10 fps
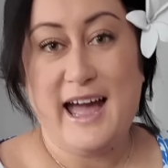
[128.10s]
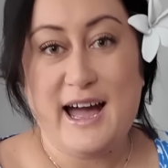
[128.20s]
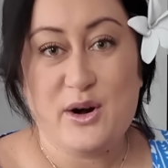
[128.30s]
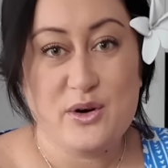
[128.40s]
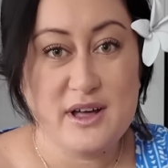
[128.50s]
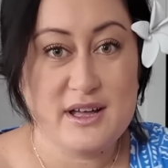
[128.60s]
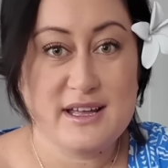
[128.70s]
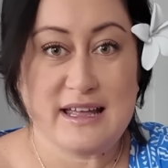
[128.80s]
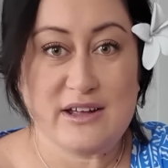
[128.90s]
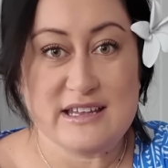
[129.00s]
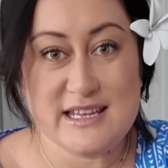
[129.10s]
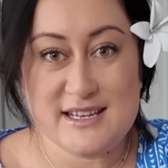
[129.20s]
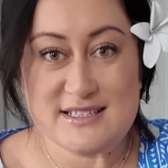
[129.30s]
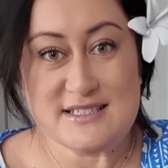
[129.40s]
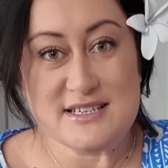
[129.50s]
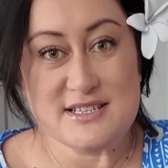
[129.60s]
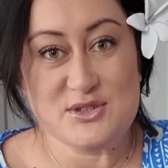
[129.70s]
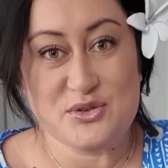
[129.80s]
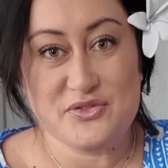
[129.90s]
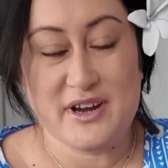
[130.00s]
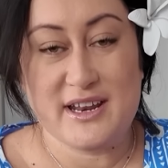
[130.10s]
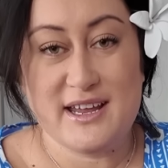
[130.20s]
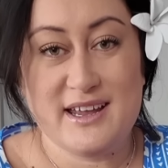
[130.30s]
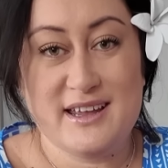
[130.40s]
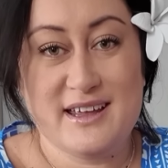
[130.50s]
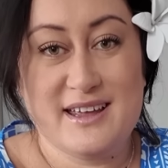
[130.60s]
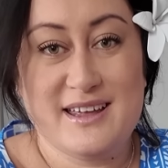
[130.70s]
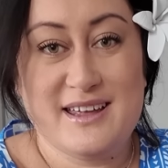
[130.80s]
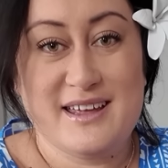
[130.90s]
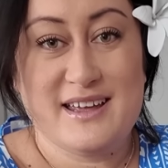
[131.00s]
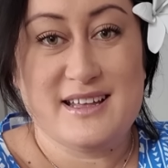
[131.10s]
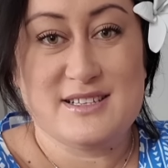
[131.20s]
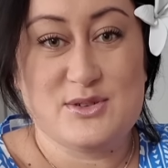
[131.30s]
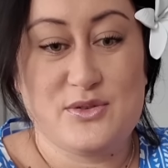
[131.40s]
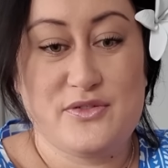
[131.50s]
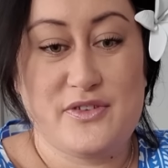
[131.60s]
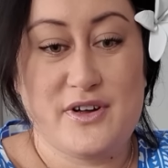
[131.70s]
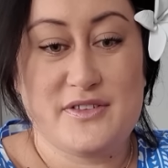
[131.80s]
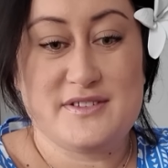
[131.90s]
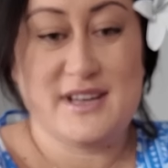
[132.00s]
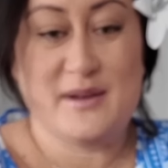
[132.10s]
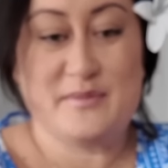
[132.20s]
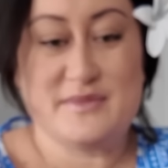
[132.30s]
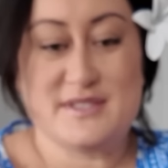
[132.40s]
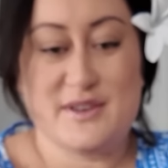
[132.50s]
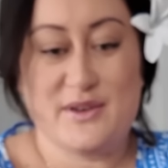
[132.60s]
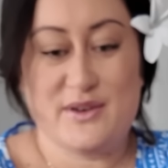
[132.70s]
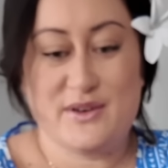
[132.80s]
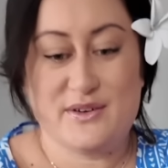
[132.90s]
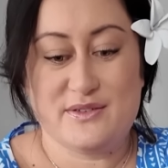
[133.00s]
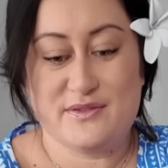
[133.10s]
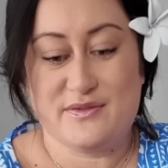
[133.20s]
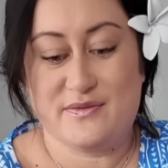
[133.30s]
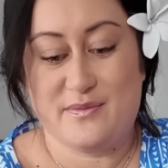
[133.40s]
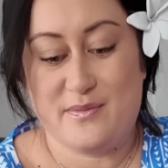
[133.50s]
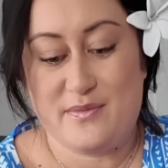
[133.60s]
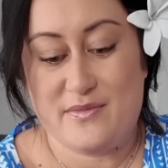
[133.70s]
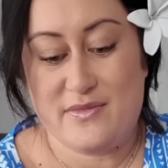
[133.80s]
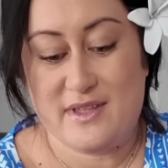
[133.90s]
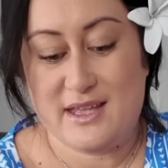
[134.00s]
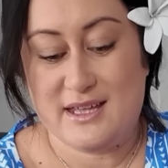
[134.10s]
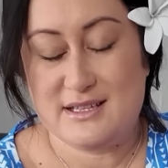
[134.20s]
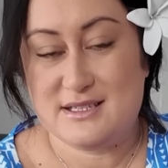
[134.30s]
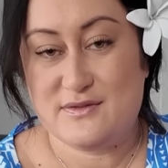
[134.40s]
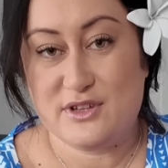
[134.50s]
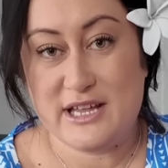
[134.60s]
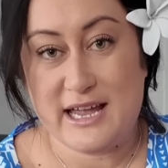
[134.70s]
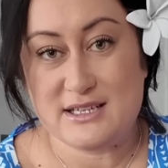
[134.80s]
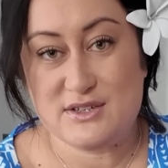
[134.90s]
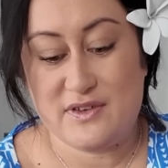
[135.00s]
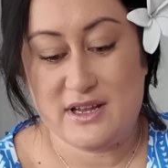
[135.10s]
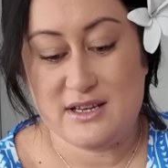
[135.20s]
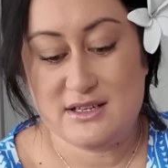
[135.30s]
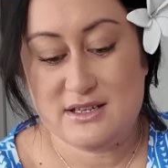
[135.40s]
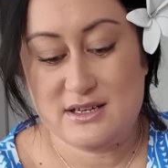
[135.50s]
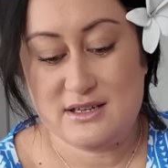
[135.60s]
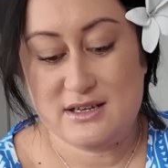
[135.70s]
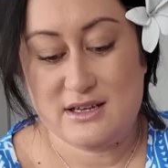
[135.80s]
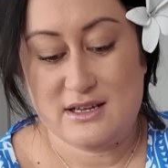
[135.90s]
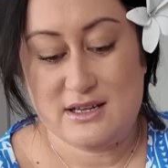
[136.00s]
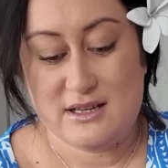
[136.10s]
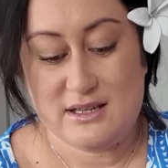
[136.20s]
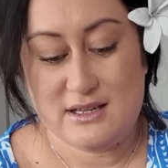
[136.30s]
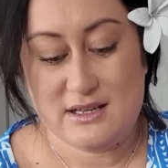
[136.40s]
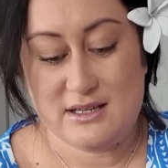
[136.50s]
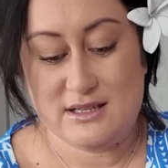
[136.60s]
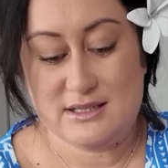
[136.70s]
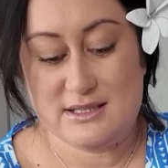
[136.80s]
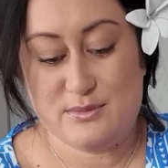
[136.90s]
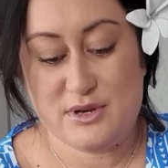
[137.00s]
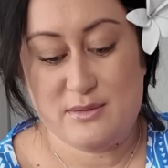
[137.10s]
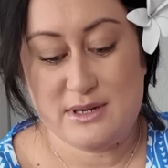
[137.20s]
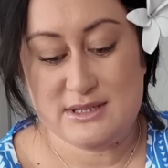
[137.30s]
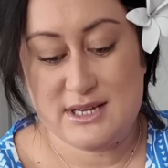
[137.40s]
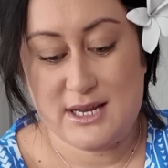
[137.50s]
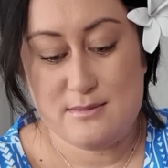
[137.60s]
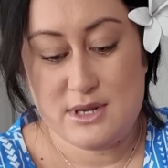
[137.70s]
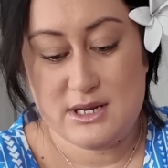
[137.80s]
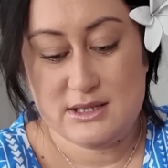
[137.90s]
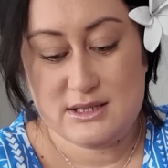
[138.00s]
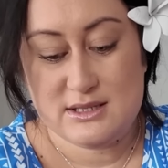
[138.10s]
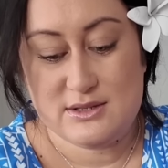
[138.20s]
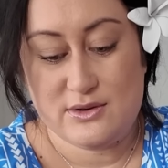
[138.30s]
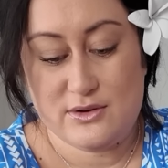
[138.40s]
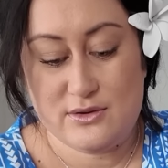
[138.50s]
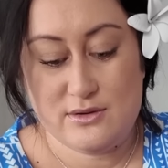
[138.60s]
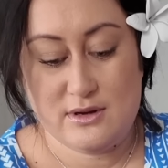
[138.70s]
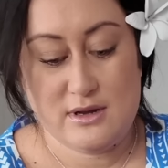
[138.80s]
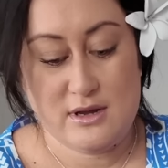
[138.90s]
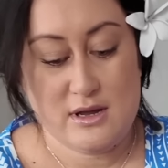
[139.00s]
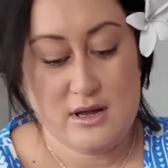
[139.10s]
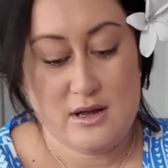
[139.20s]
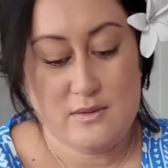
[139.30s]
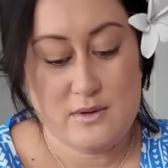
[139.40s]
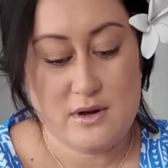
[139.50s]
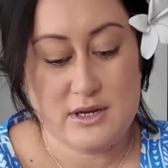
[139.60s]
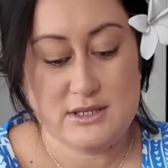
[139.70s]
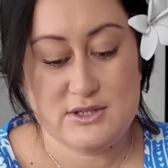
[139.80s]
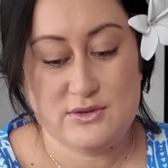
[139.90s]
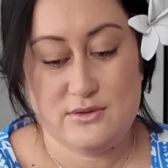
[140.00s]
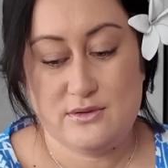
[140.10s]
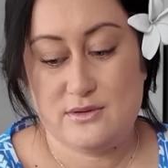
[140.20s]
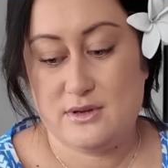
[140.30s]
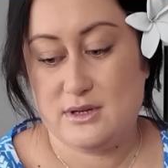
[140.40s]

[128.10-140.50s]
Our yeast is all ready. It's all frothed up, so it's fully activated. It's been about 10 minutes, so we're going to